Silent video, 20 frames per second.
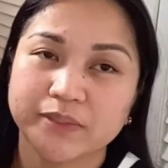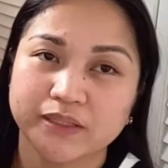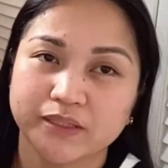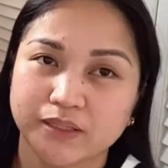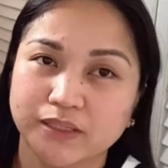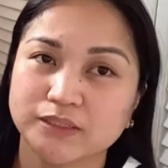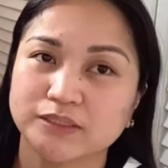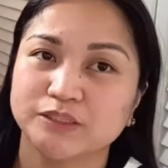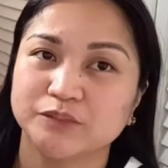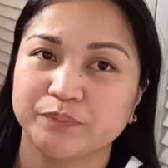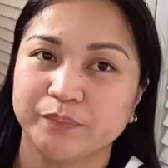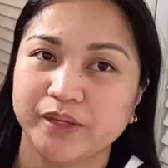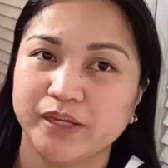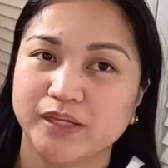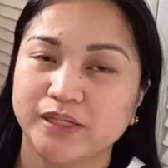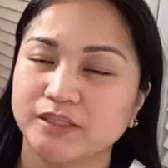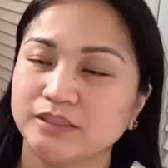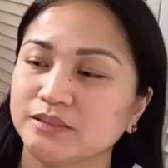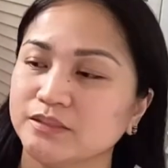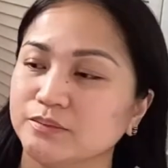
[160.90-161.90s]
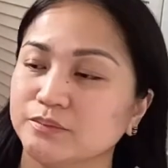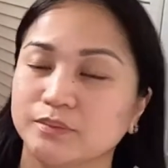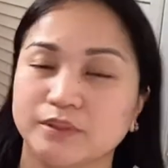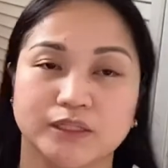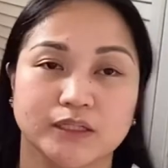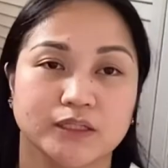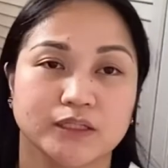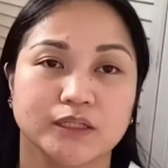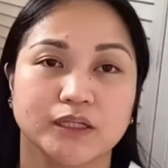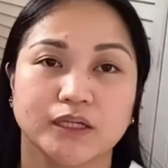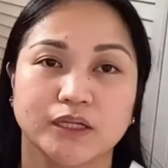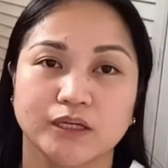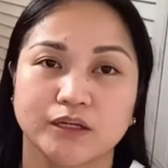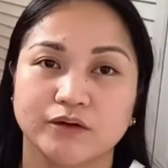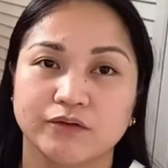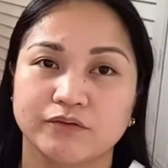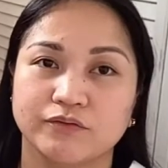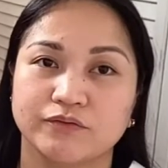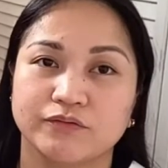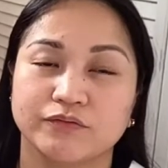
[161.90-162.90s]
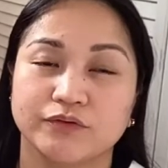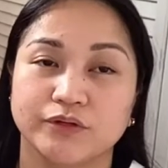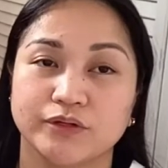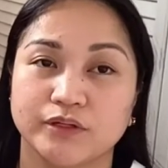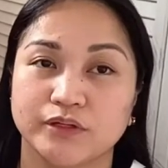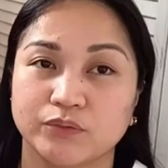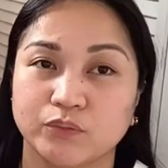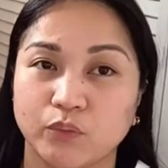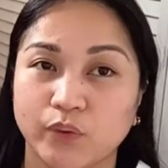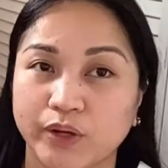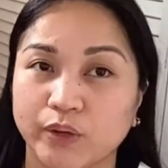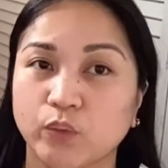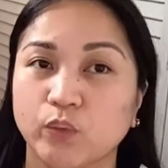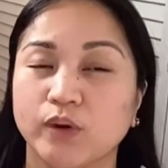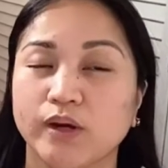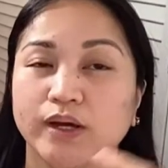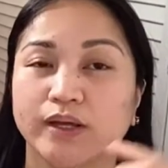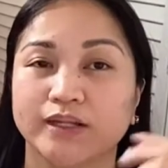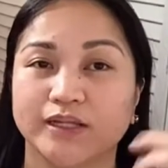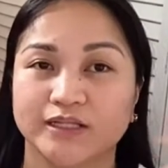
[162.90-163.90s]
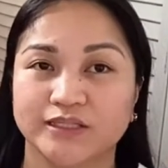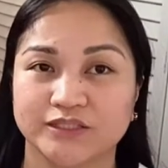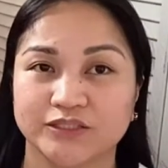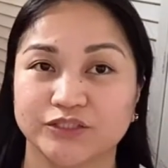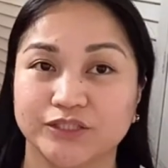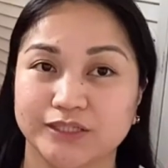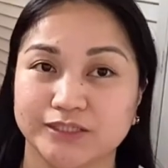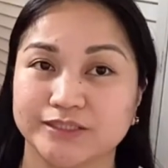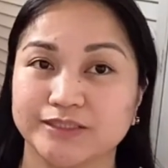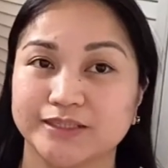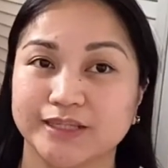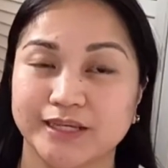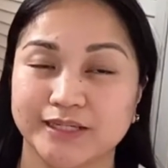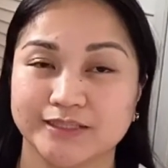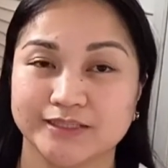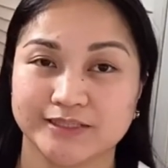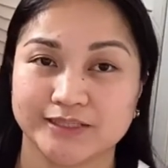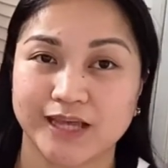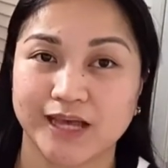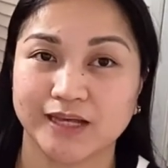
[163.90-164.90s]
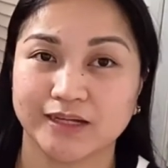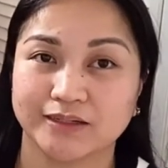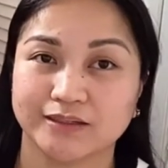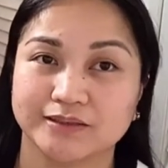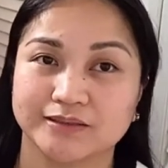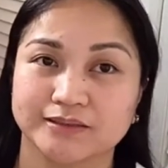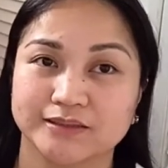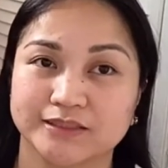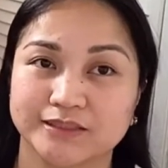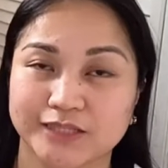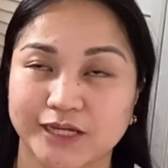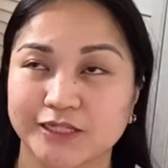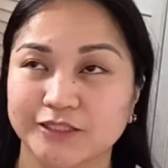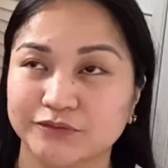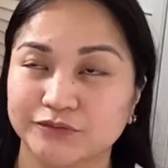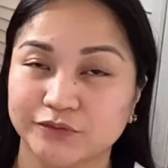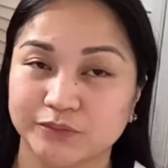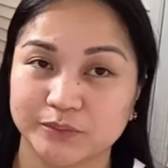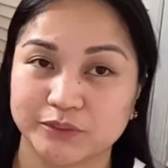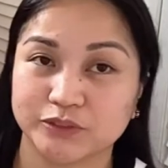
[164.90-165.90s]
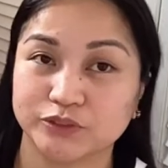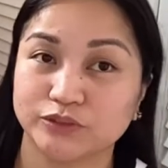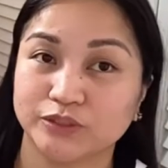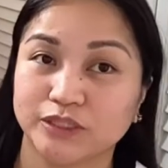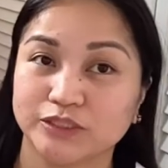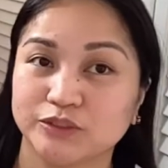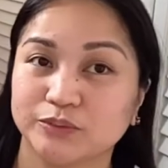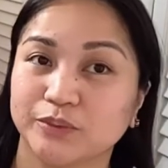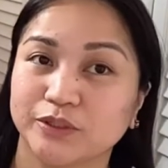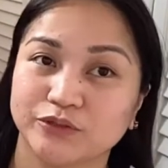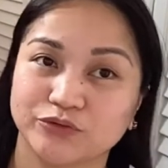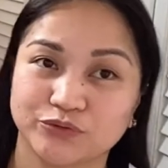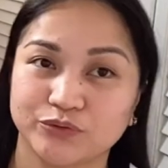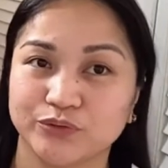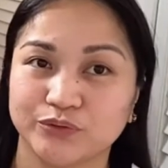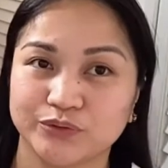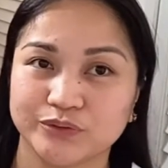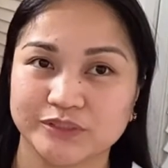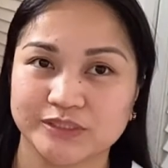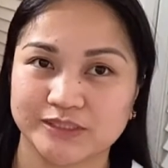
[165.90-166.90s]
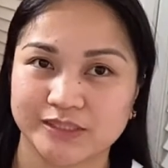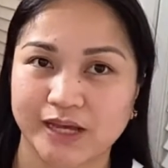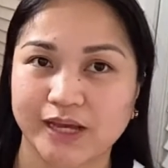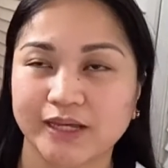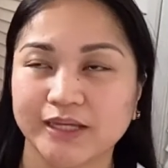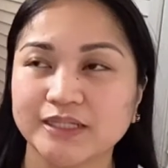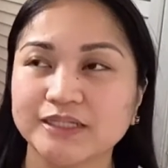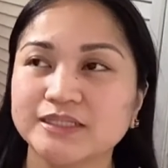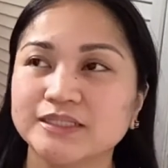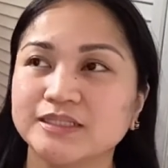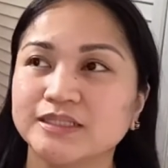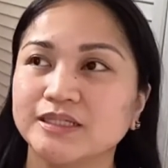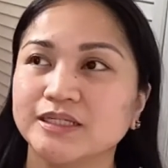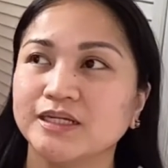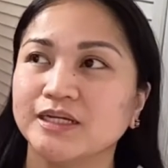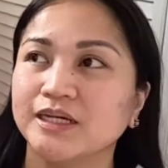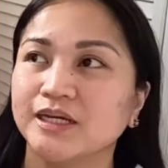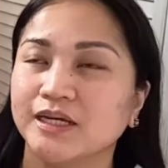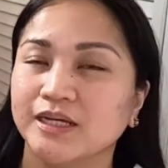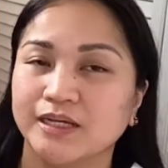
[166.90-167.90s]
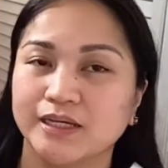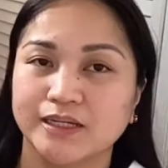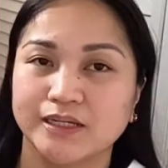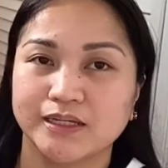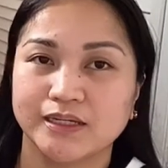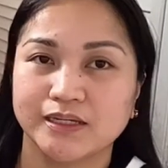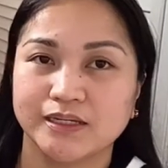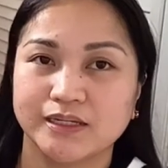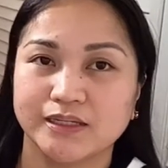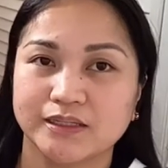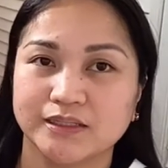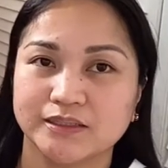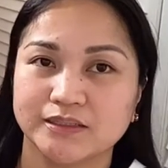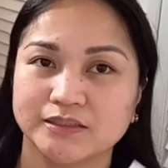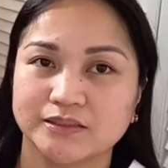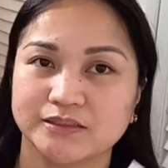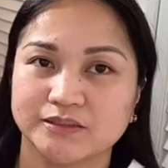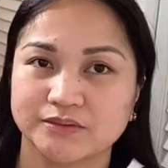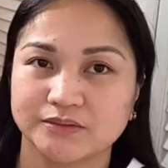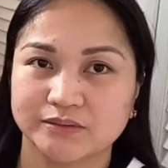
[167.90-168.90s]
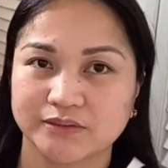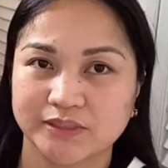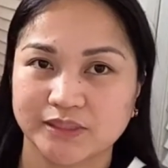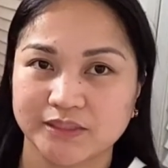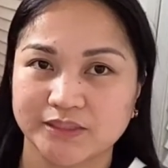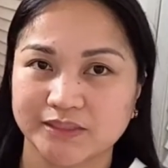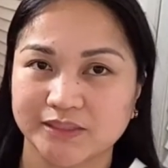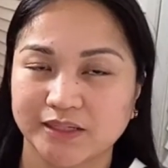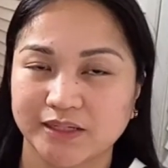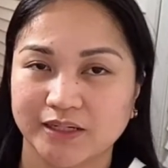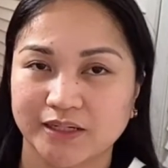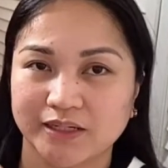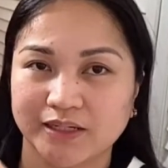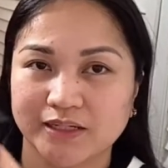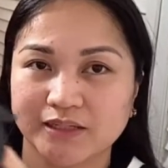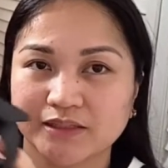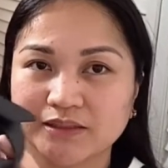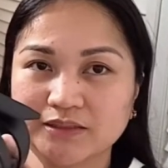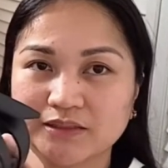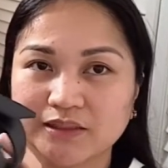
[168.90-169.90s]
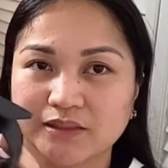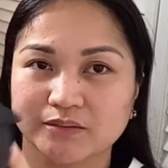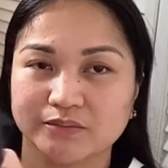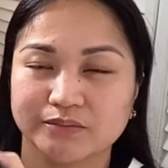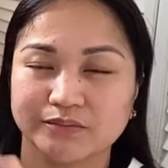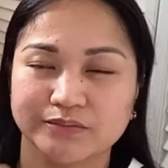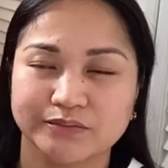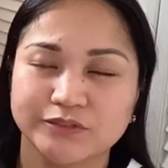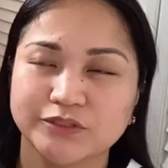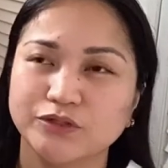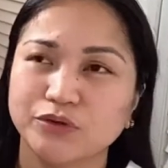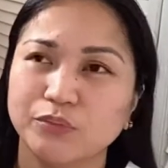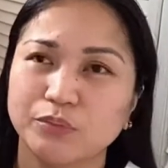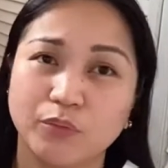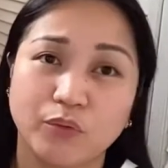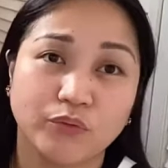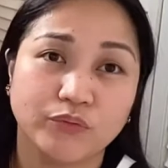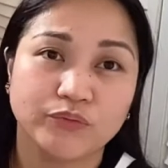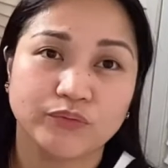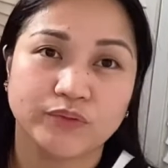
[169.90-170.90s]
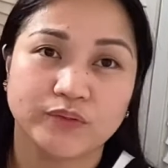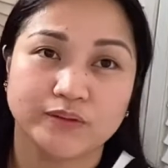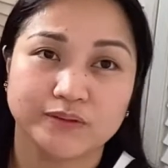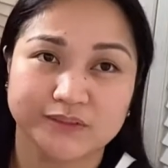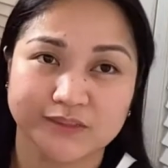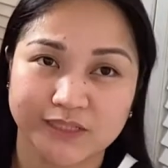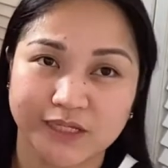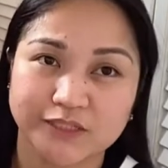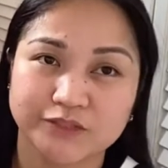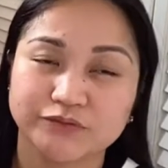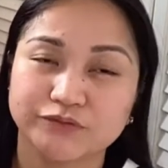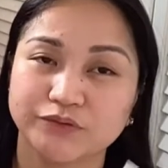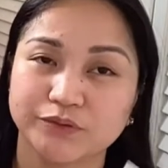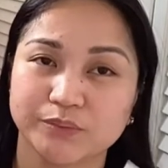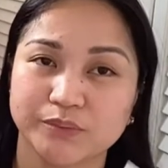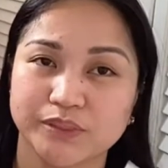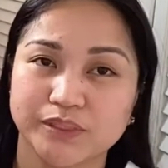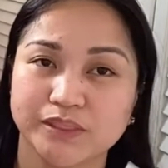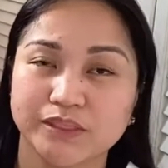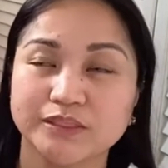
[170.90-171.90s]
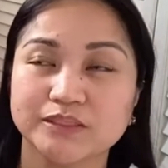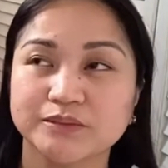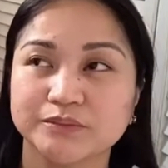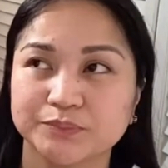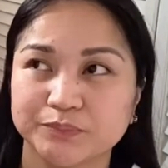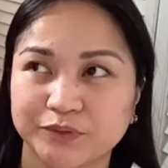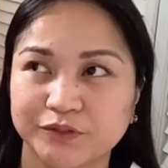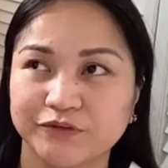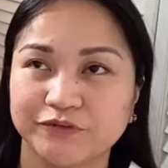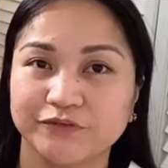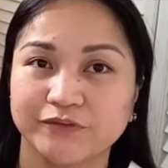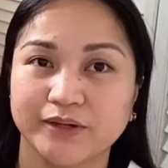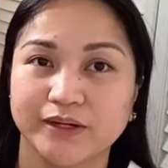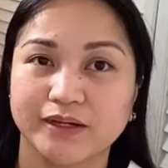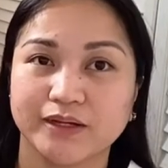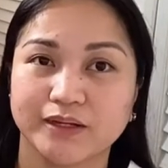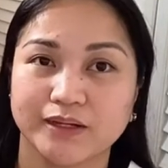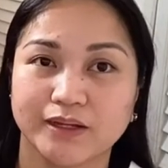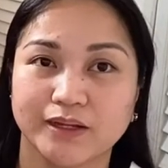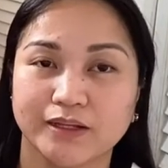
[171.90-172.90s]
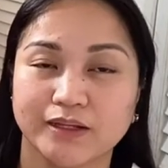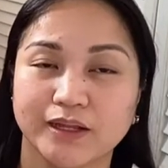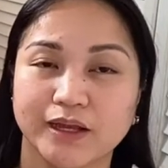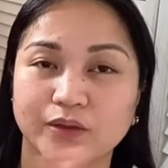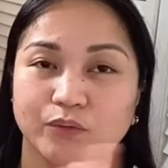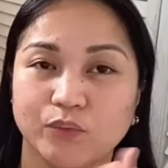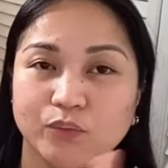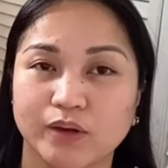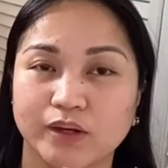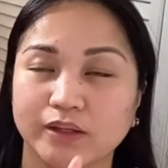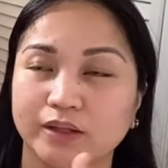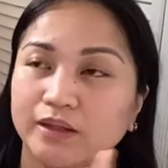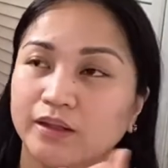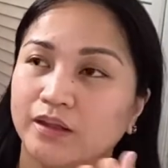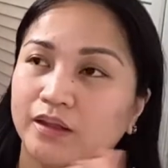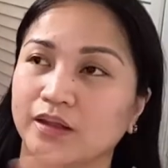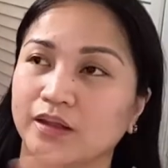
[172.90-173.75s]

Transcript: get space, but for the white one it's just the exact size for me, so that's my true size. And so yes guys, you know, both size for me it's perfect, and I want